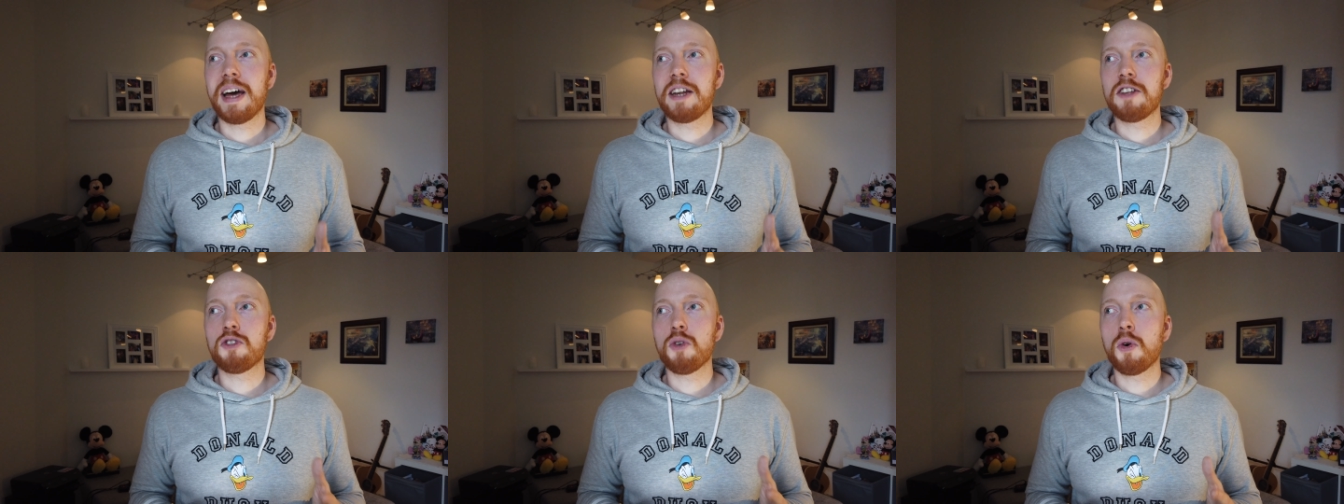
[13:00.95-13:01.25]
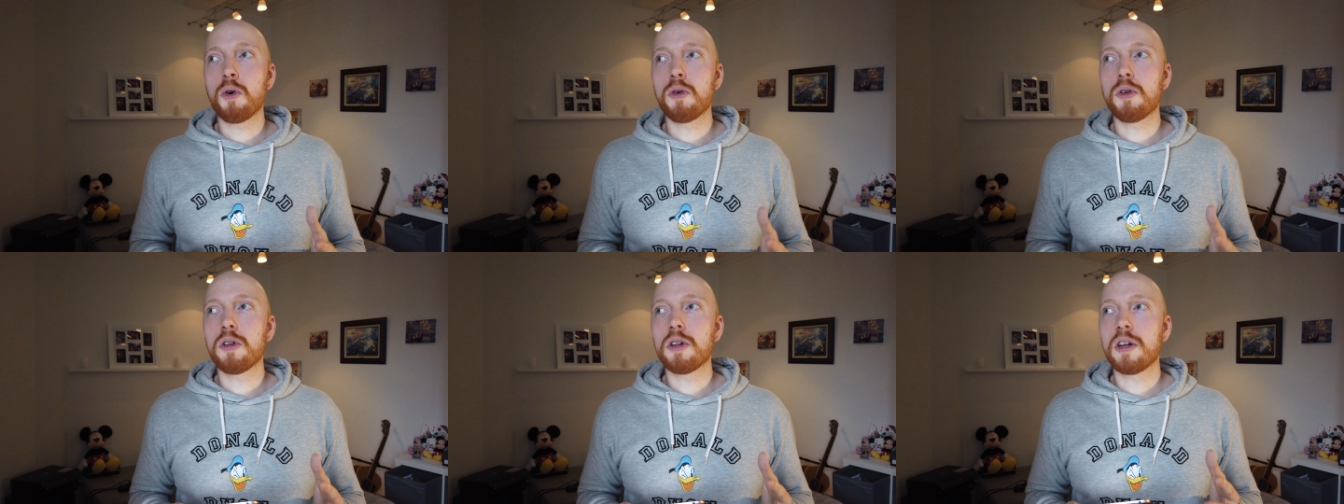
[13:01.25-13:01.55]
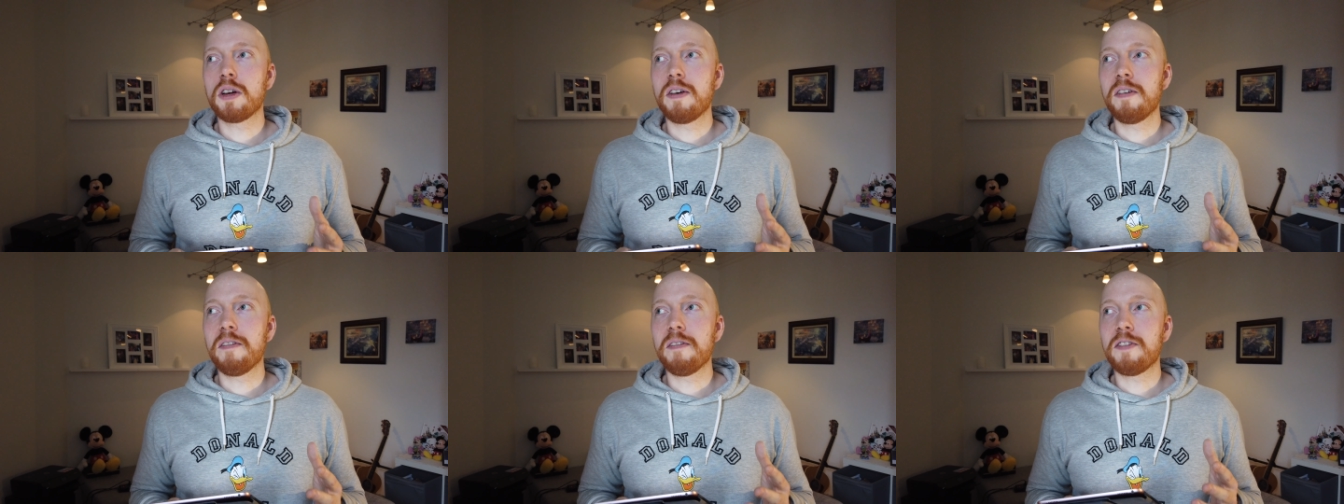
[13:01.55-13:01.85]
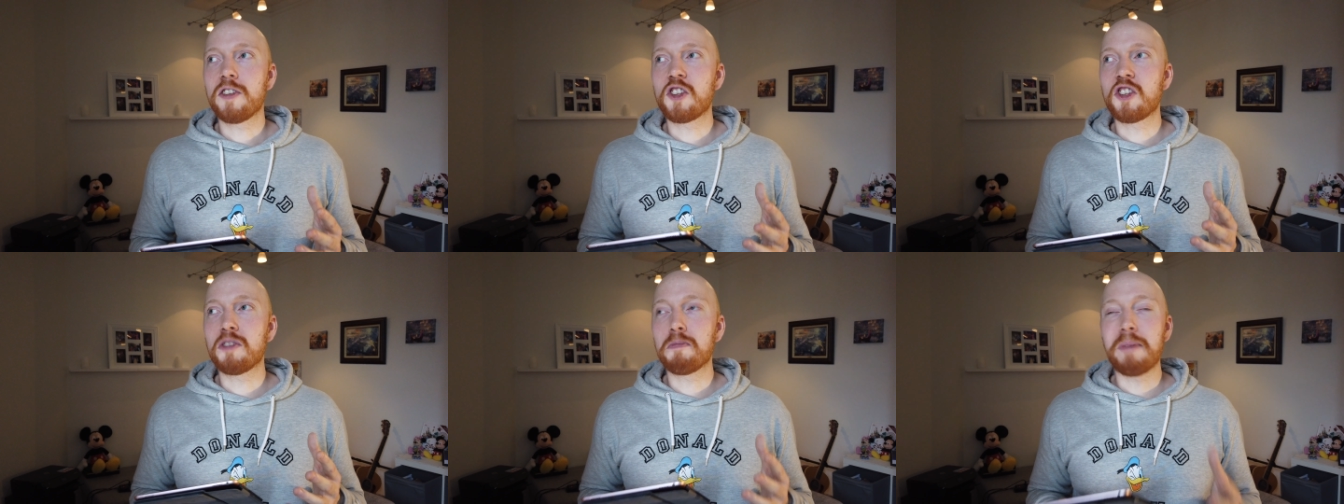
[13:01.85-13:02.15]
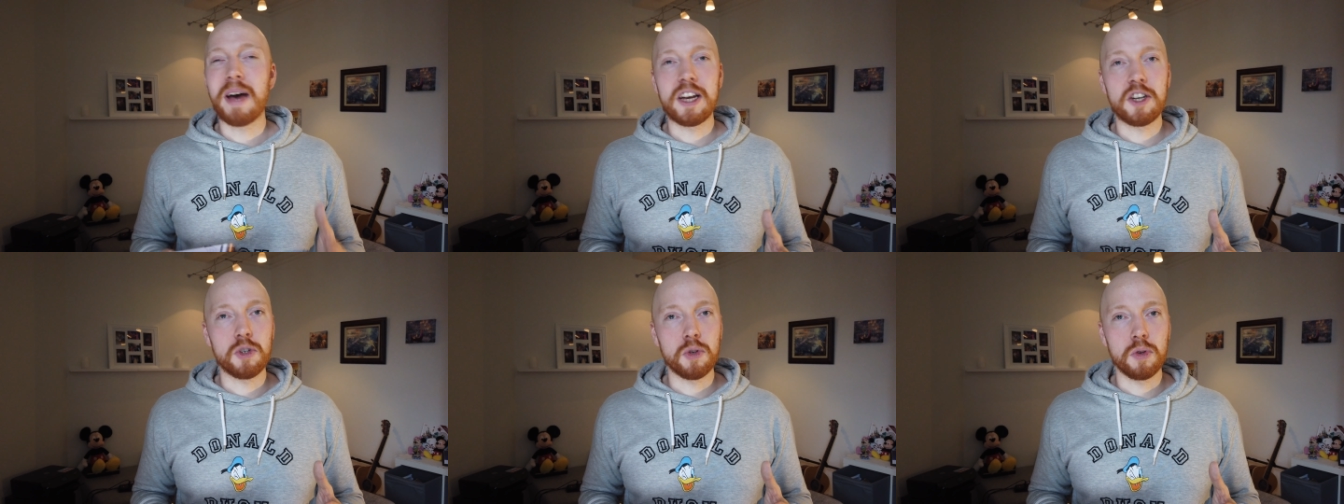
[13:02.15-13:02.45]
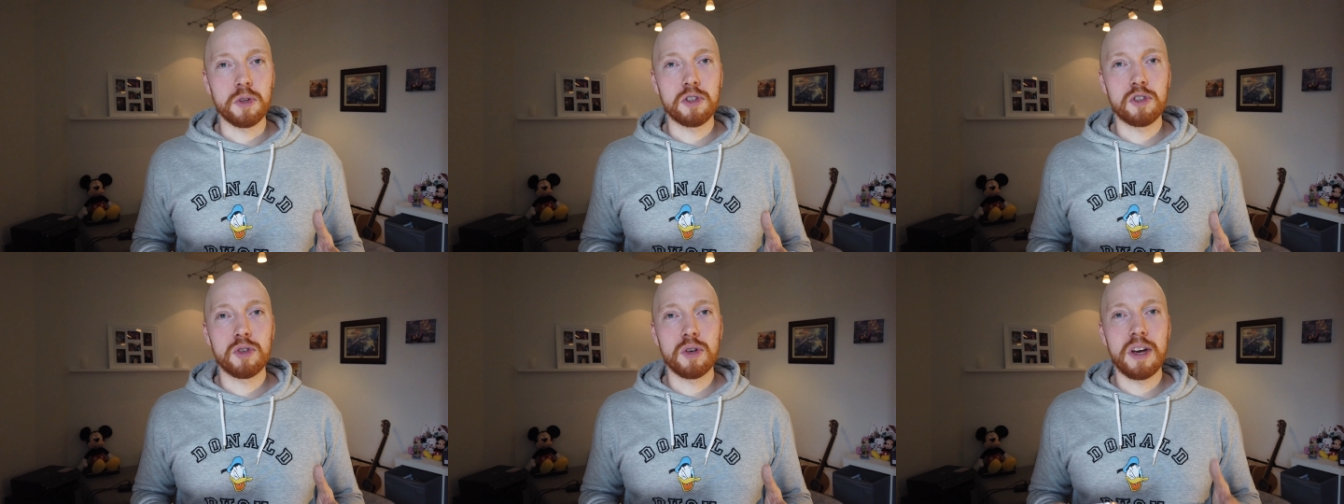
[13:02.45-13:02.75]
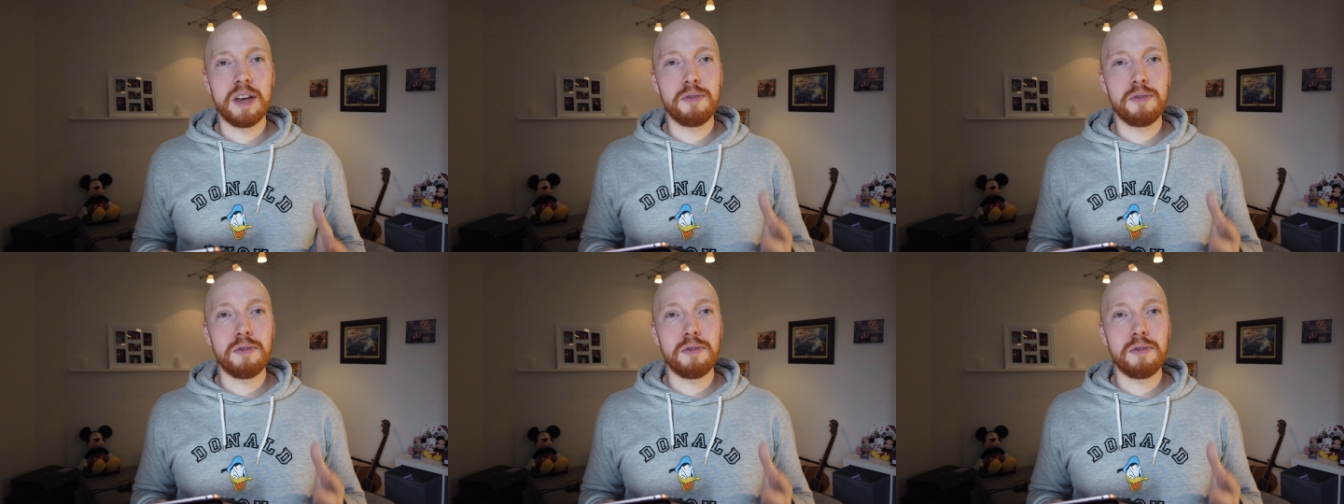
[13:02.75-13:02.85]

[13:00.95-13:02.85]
that is all special.